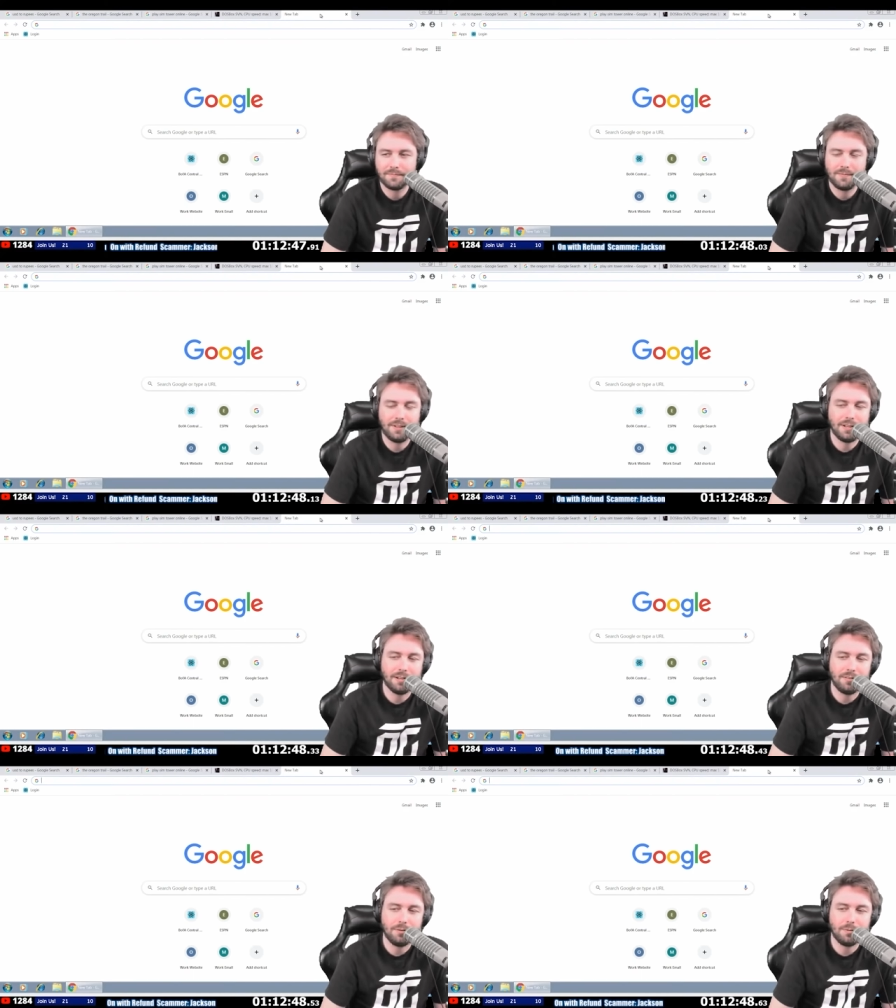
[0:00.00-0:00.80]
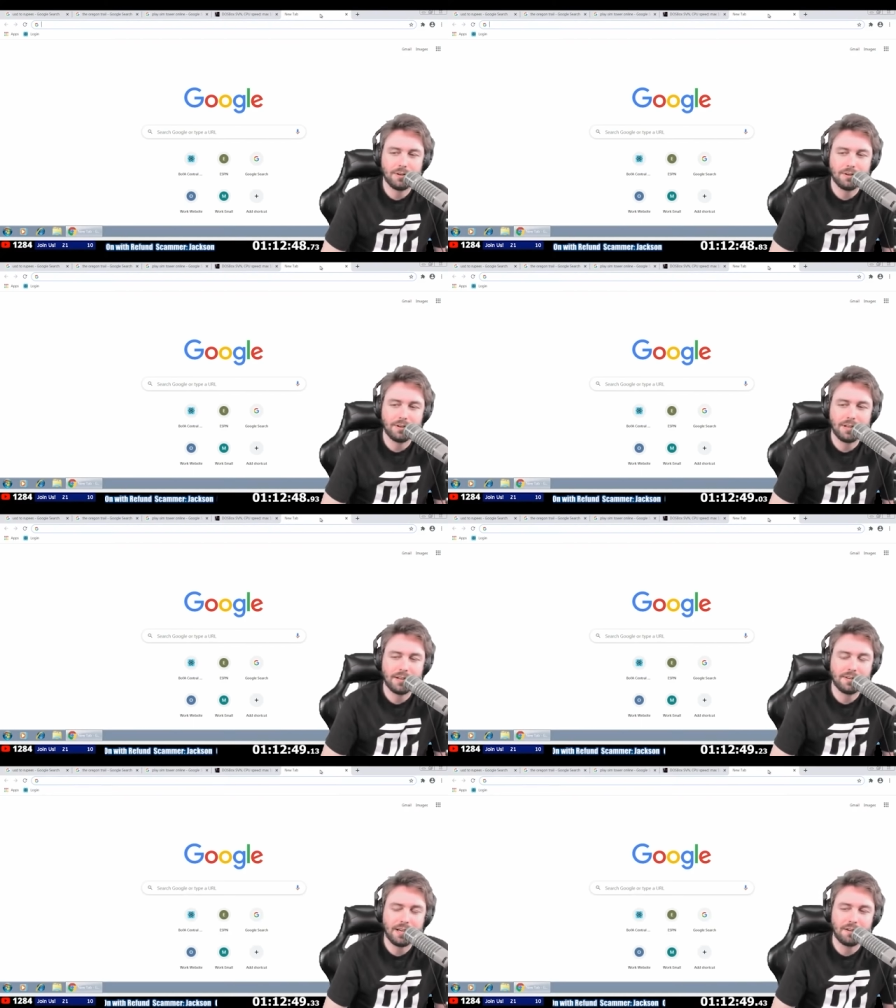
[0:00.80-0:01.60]
Yeah, you want
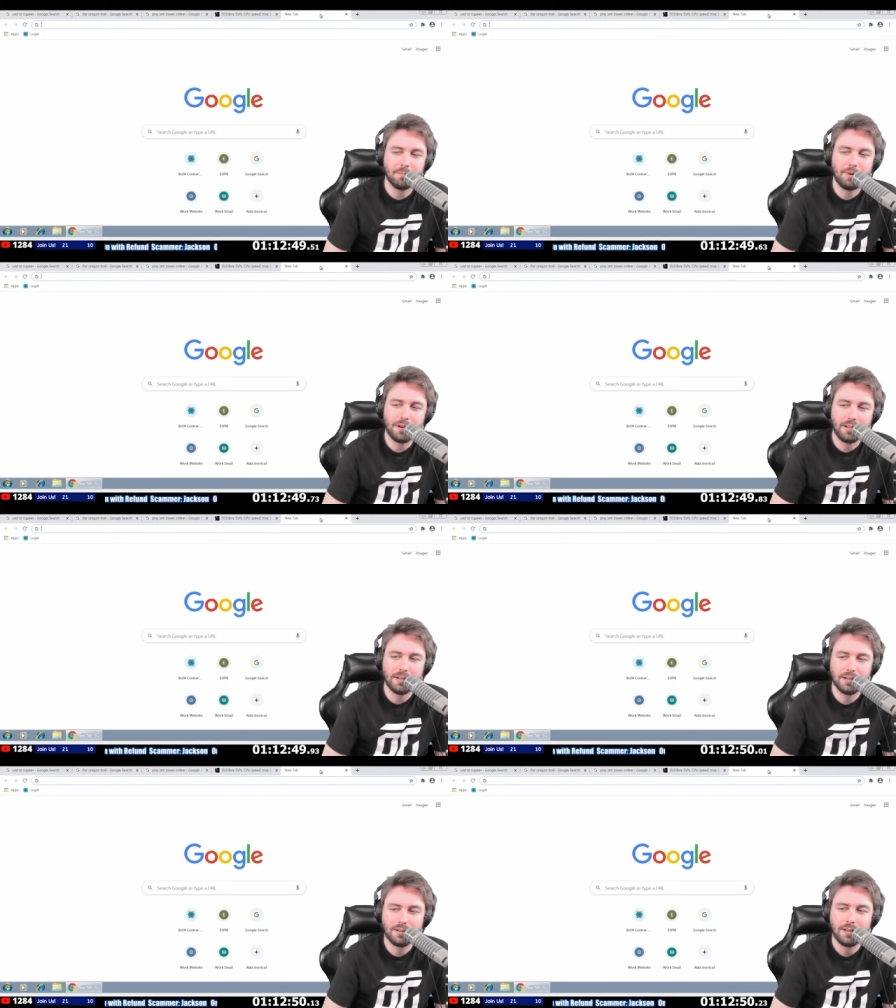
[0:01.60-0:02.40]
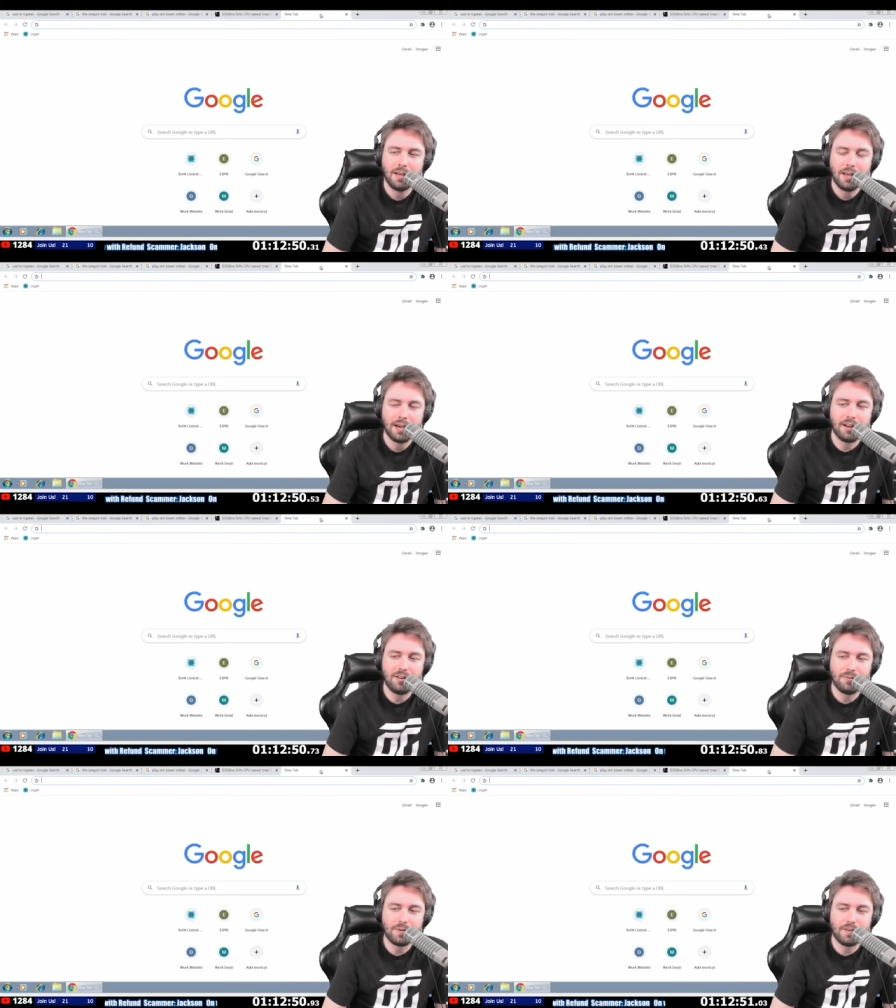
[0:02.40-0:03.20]
to take money in. How do
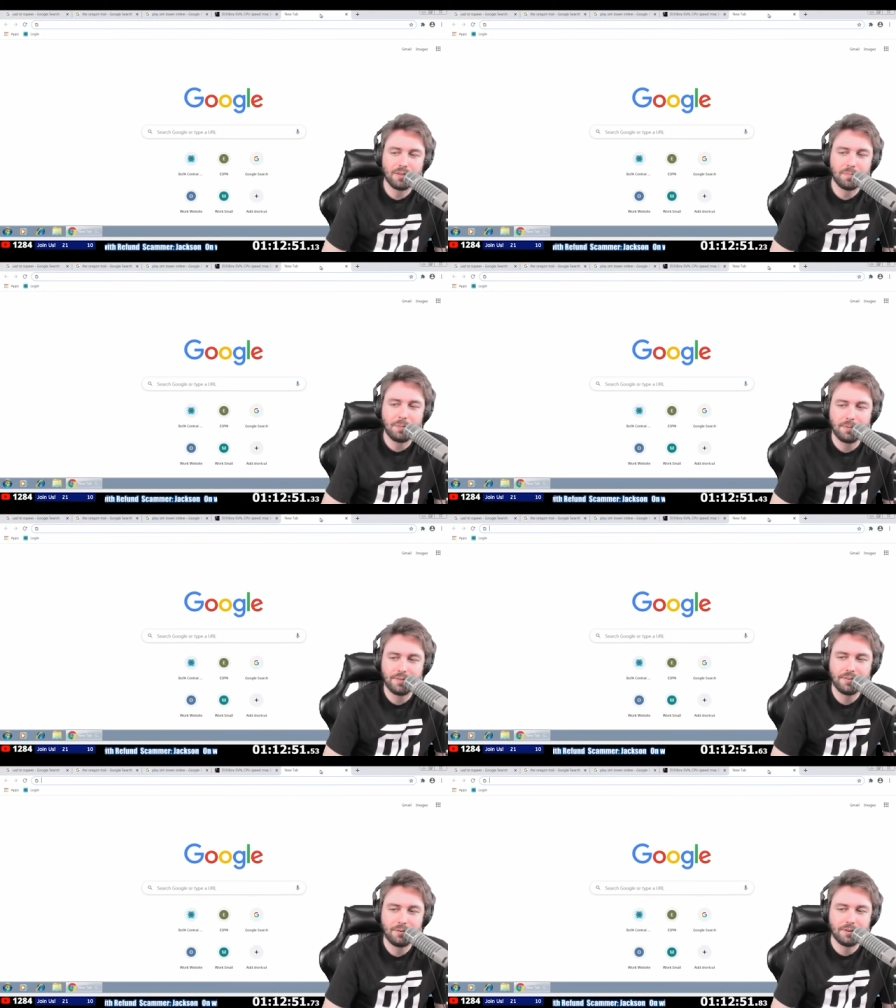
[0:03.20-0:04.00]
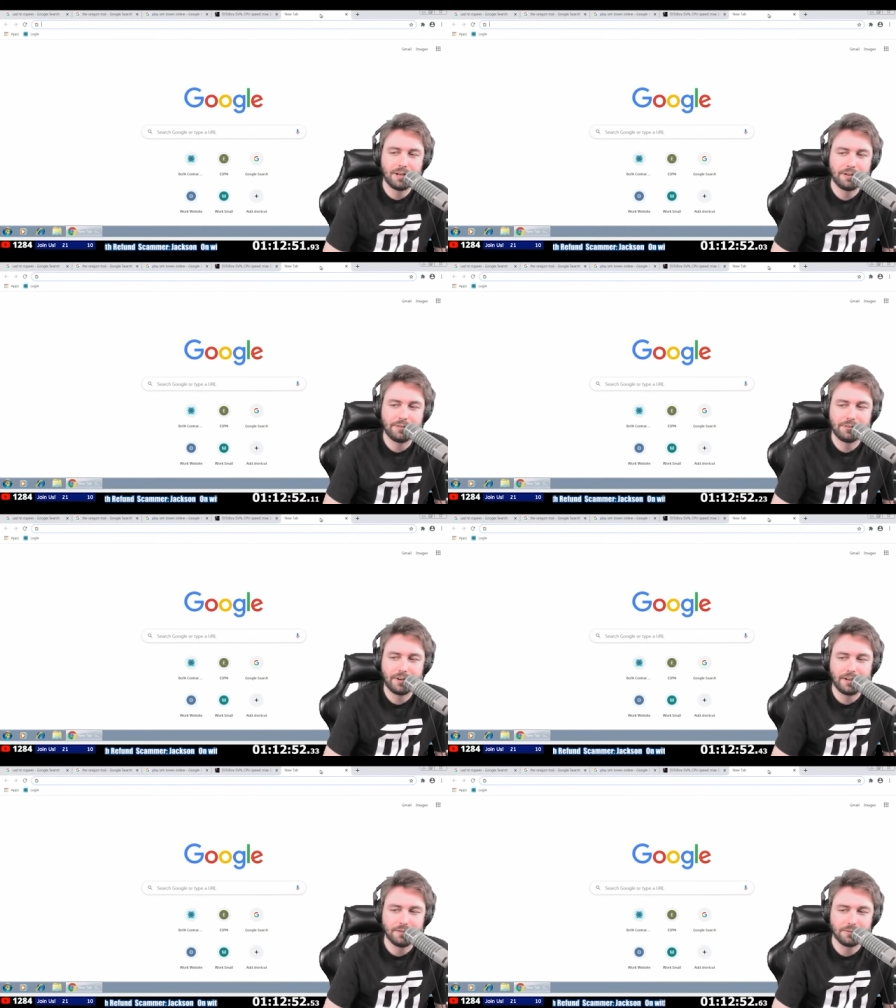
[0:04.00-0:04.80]
you find the people in the United
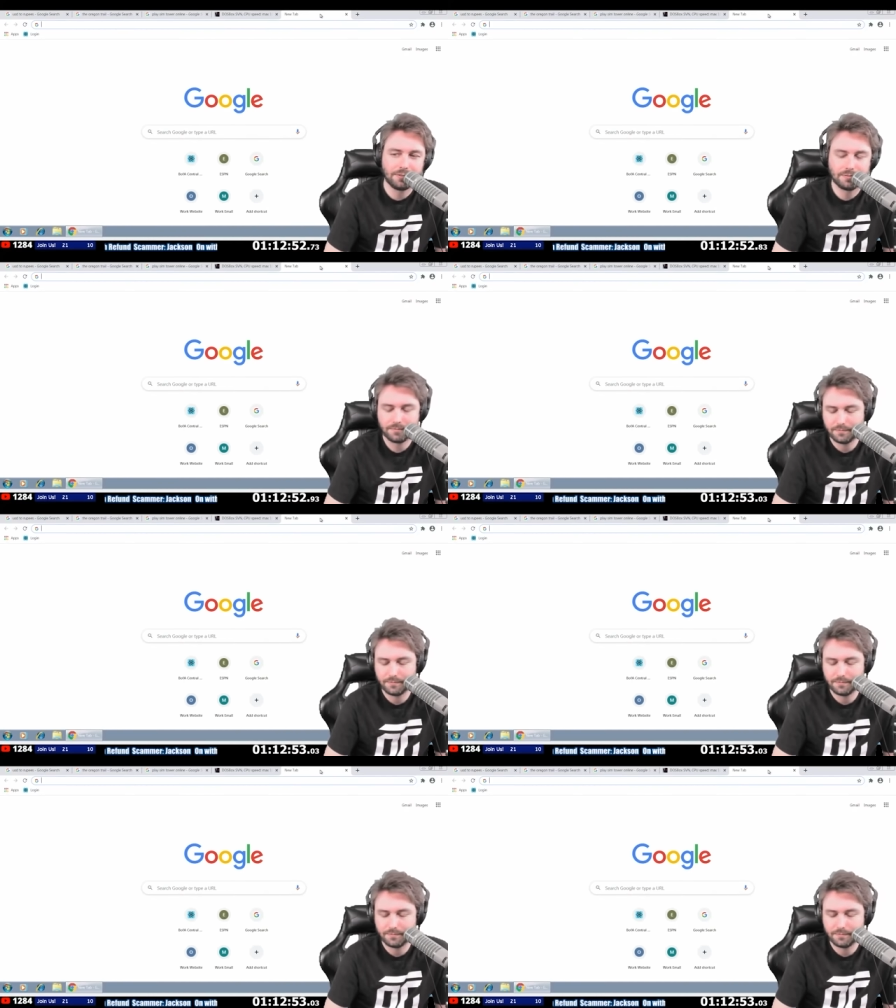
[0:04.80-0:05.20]
States?